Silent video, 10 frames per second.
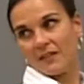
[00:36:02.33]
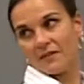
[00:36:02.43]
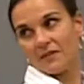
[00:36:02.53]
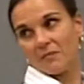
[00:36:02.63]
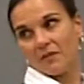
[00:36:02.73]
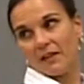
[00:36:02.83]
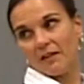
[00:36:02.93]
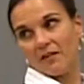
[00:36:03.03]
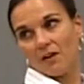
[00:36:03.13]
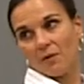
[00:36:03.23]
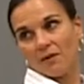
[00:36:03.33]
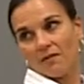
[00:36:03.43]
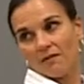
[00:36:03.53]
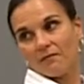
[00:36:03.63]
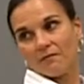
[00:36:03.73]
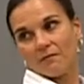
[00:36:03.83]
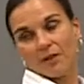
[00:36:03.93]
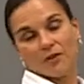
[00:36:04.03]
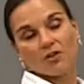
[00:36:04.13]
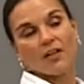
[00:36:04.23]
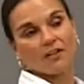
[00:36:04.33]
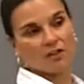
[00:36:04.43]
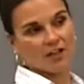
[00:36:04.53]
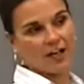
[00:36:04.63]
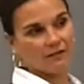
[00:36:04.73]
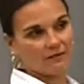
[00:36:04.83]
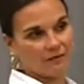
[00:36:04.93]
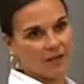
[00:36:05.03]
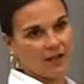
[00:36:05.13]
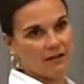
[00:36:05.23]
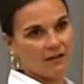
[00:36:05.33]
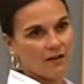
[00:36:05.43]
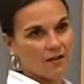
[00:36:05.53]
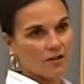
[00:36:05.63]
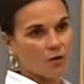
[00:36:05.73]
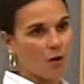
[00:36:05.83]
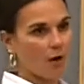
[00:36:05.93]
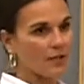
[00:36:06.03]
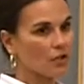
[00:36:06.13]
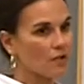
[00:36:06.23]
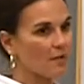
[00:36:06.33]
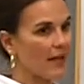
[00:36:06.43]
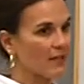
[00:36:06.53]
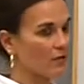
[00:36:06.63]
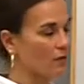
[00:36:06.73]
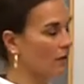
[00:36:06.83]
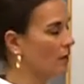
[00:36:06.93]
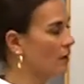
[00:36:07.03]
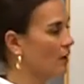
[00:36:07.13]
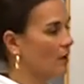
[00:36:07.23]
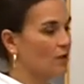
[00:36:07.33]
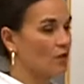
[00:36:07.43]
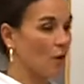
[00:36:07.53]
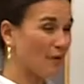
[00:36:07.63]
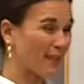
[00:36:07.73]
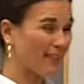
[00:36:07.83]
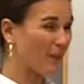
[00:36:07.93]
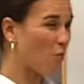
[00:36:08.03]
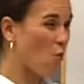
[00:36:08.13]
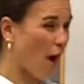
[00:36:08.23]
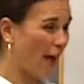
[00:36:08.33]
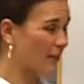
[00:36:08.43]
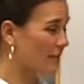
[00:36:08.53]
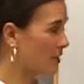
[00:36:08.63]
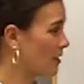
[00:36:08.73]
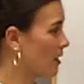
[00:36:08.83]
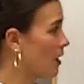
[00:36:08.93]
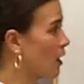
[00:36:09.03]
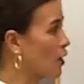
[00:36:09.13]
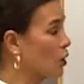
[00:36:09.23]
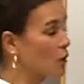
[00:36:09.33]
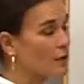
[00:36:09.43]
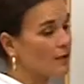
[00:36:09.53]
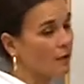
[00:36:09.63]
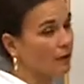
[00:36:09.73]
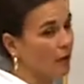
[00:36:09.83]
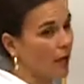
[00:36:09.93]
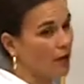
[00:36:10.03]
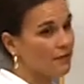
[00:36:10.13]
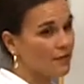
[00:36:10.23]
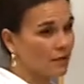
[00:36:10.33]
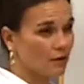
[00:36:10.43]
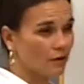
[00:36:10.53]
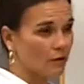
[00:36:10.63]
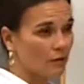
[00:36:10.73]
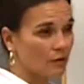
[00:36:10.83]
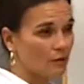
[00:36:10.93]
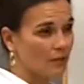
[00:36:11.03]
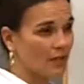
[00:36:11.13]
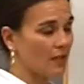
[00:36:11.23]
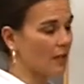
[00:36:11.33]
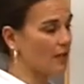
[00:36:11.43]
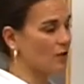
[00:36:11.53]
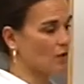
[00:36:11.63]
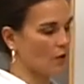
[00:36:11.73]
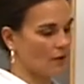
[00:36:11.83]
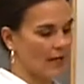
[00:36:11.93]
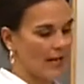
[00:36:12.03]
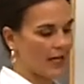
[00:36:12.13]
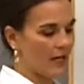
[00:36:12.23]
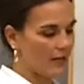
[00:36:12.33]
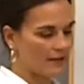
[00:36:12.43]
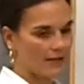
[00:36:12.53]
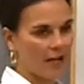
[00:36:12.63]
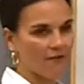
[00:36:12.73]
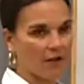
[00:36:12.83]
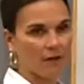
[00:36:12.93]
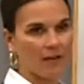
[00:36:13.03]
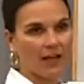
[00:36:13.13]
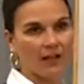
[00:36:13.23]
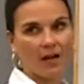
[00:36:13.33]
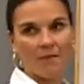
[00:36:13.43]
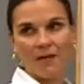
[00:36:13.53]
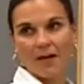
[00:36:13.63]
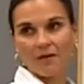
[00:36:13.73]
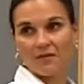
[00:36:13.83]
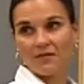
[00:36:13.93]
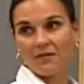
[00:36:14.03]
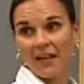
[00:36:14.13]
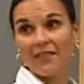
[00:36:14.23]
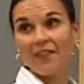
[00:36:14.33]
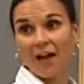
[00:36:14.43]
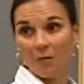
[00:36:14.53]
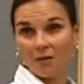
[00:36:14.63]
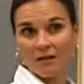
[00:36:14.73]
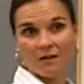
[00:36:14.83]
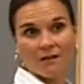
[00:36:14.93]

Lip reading: the TLC plate along with what you're trying to look at, okay? So always use pencil. Don't get them wet. Use gloves too, because your hands have aromatic compounds in them